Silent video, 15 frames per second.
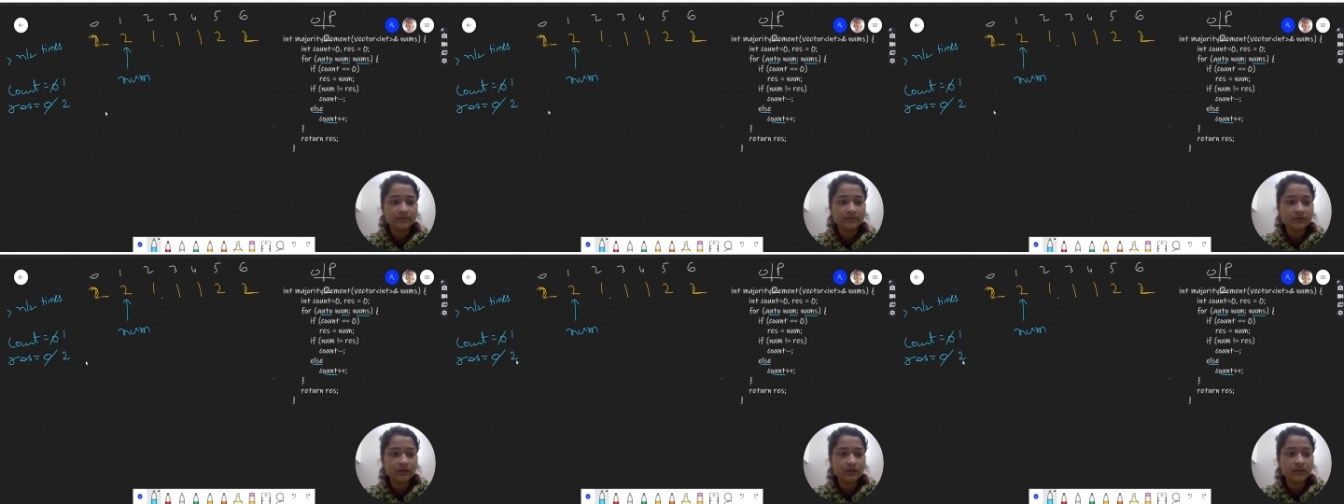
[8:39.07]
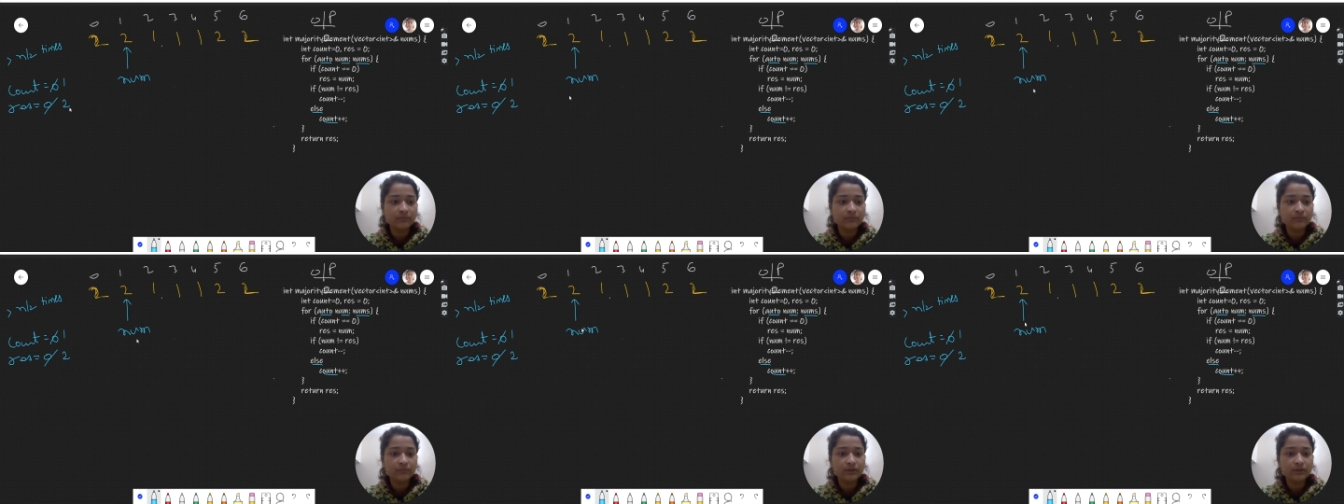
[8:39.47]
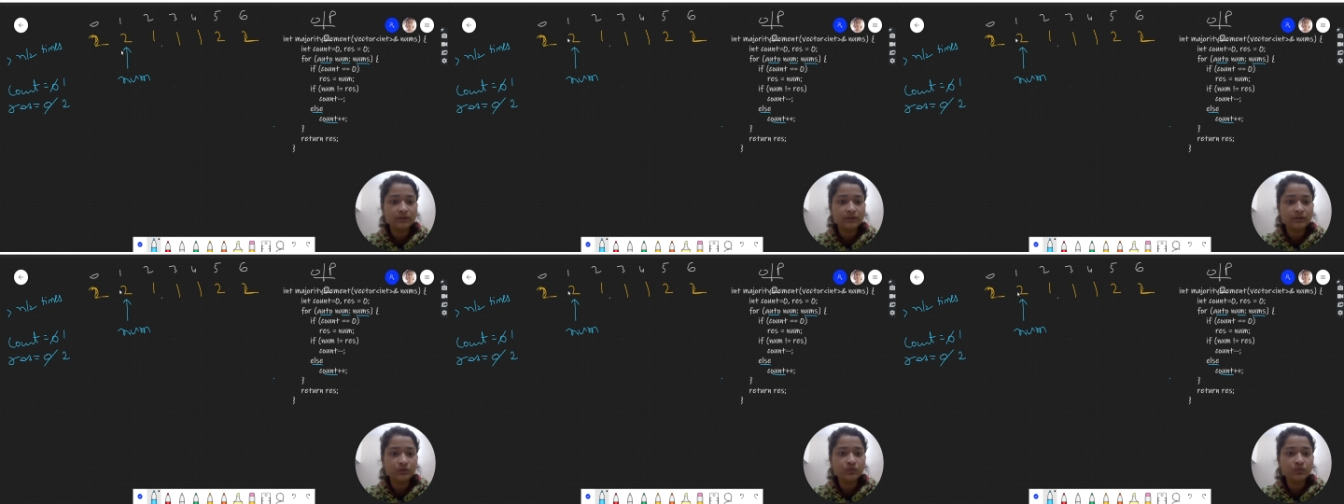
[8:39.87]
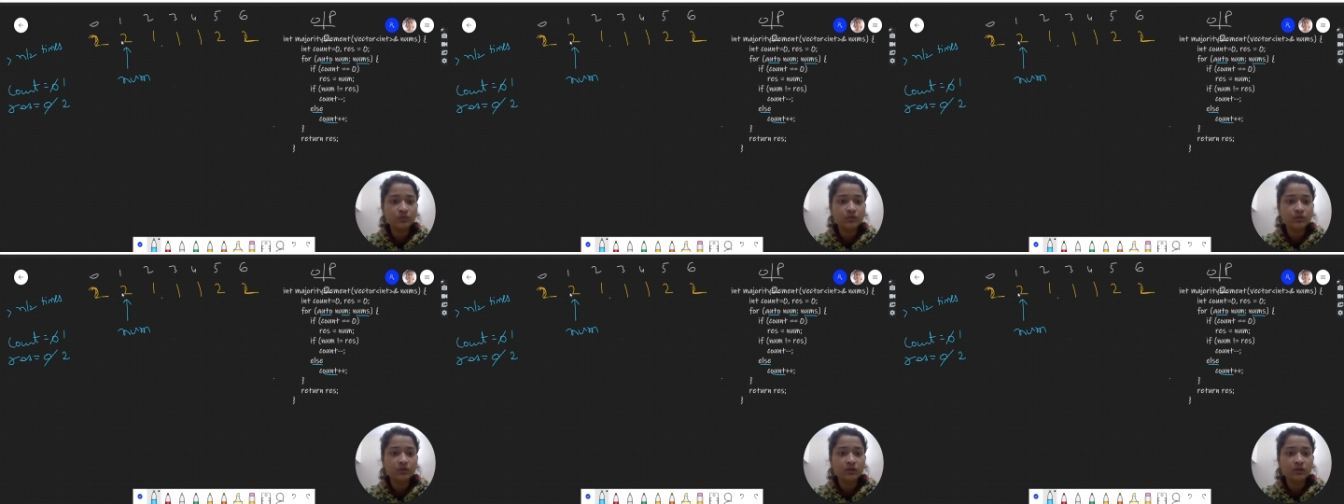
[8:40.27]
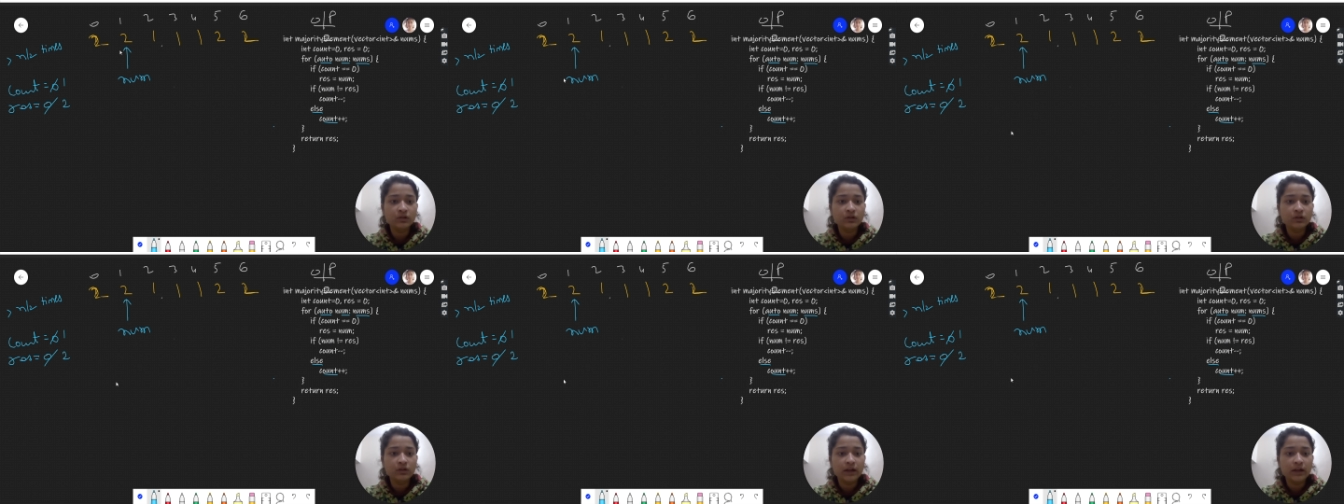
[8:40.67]
Num is 2
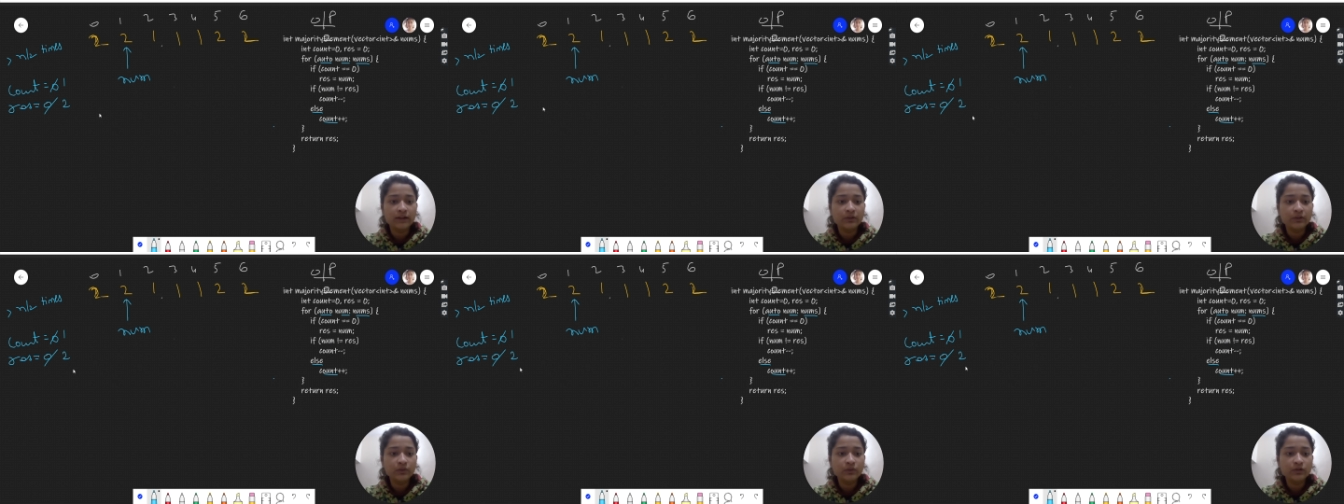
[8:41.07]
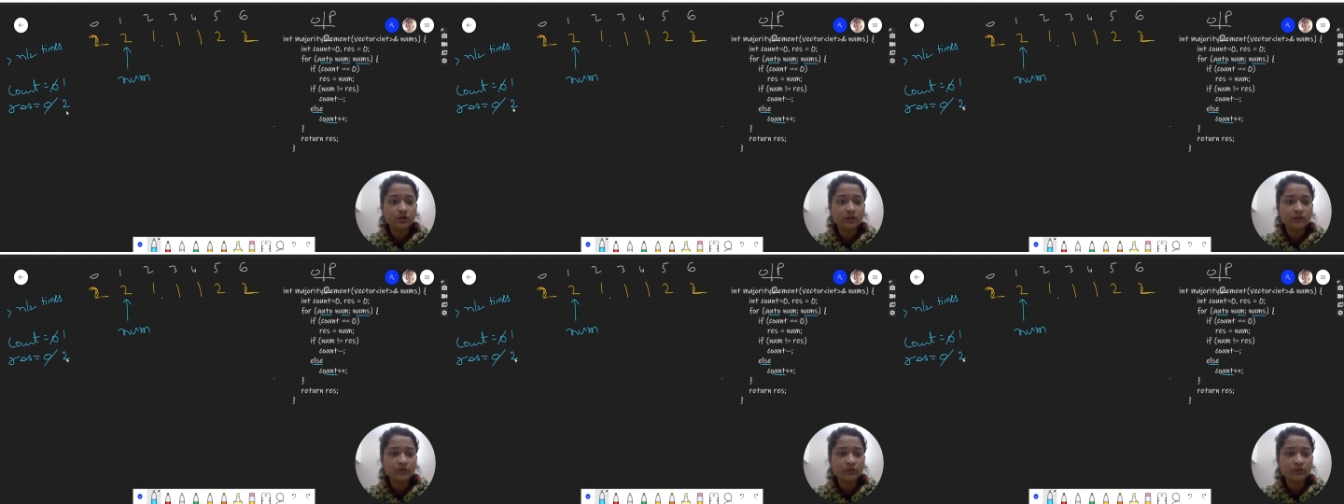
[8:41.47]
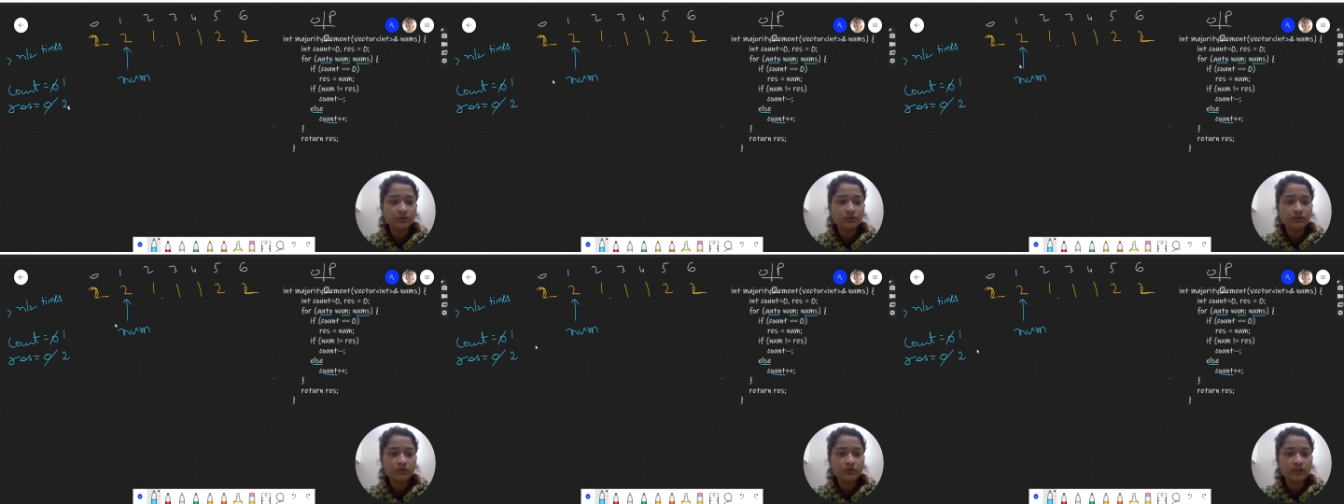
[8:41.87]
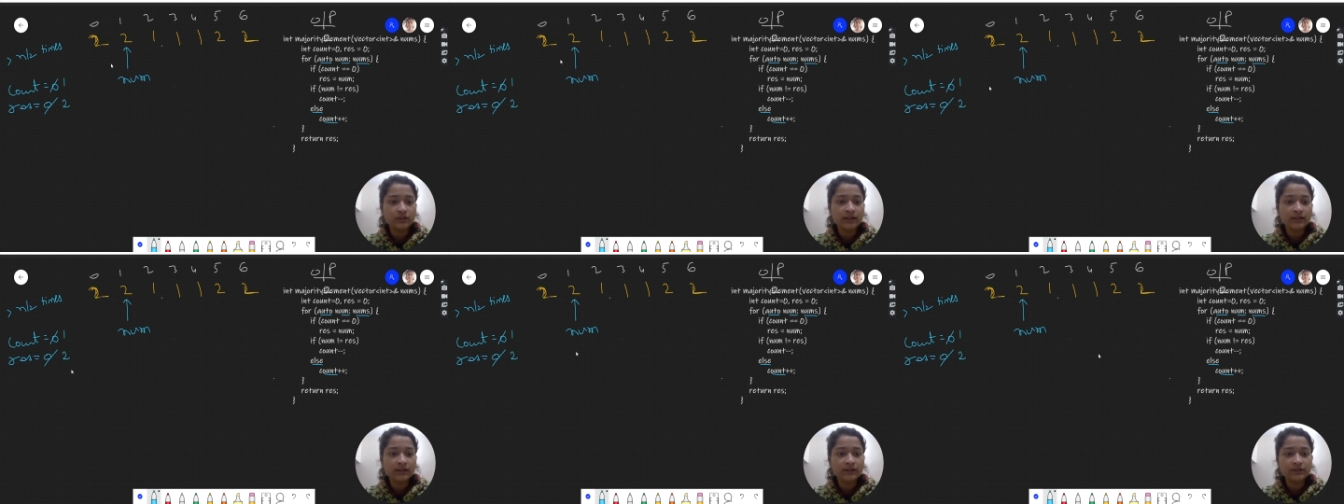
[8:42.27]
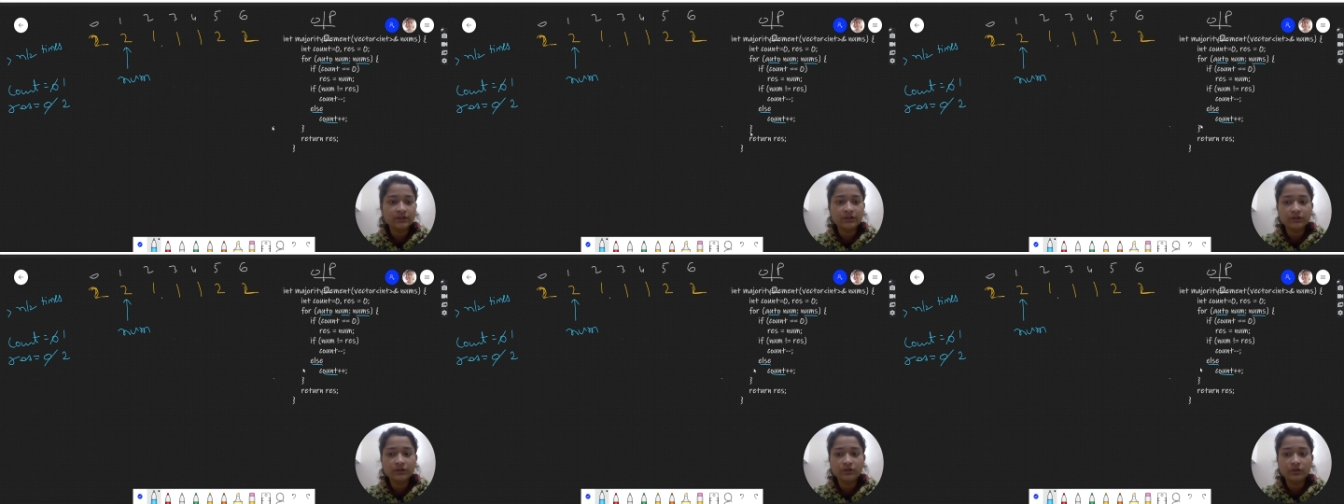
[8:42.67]
and 2 is not equal to 2, so that condition
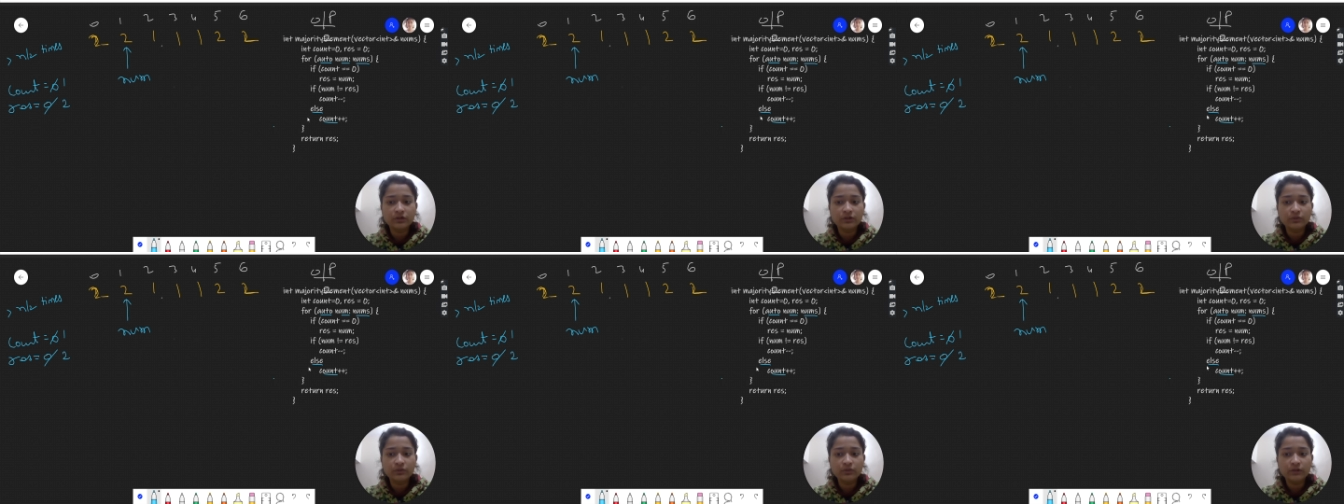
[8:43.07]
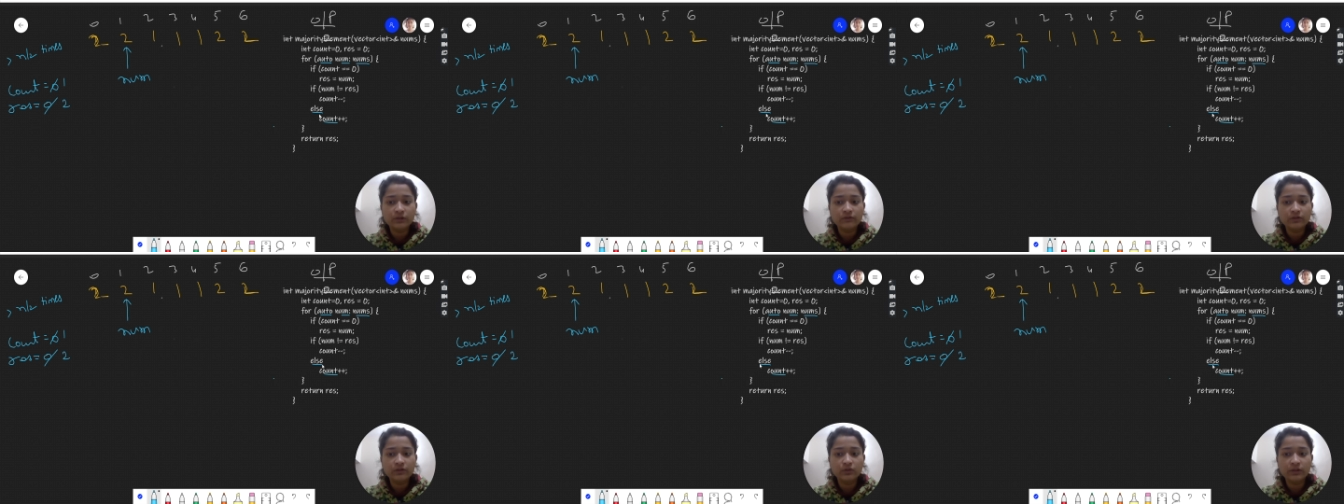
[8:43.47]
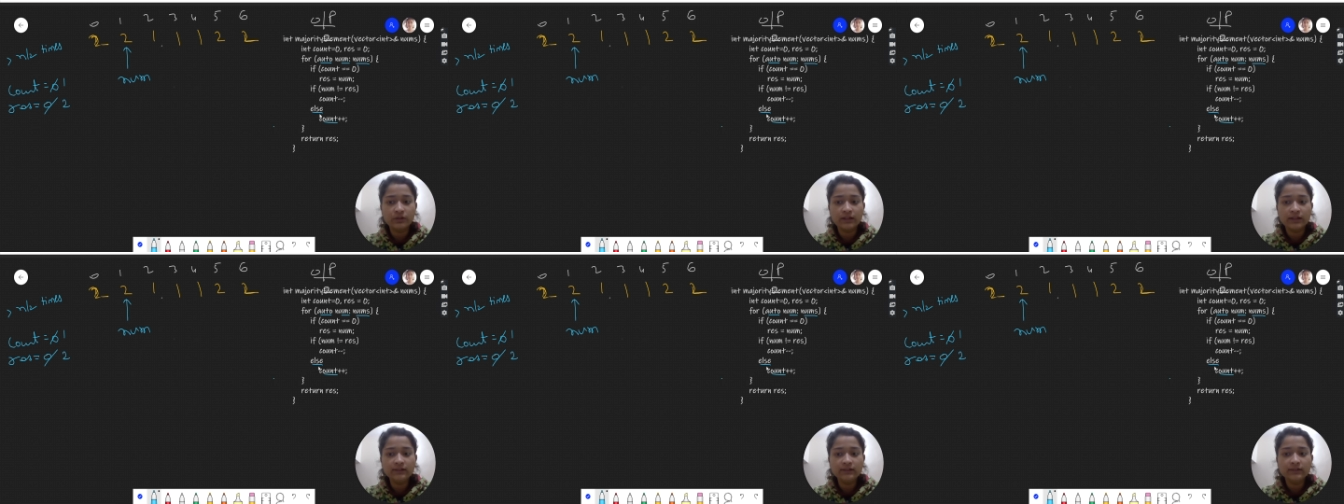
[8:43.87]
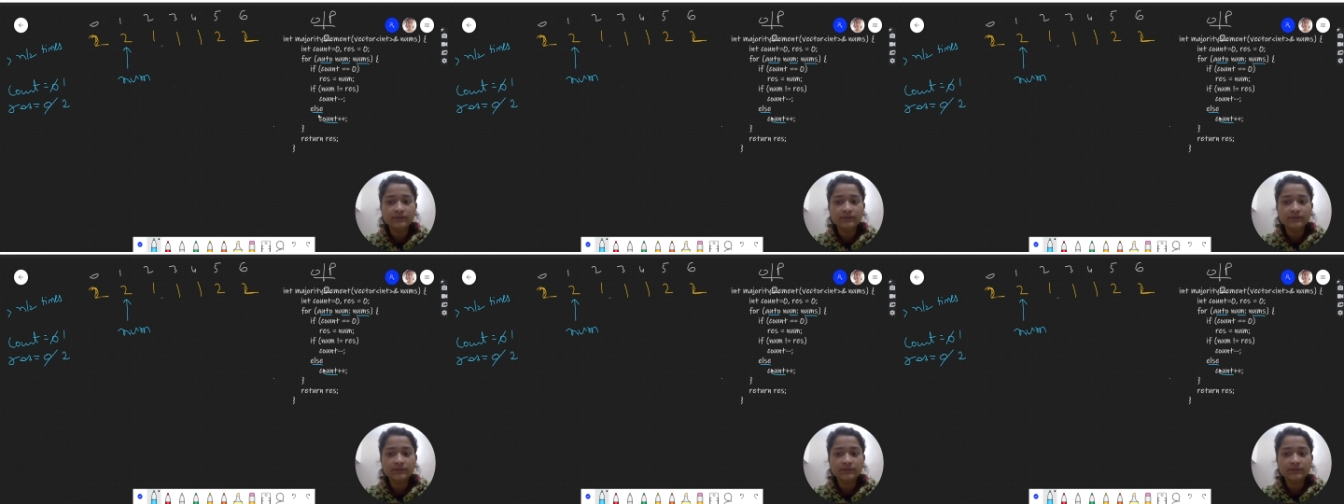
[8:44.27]
is not true. It will go in else.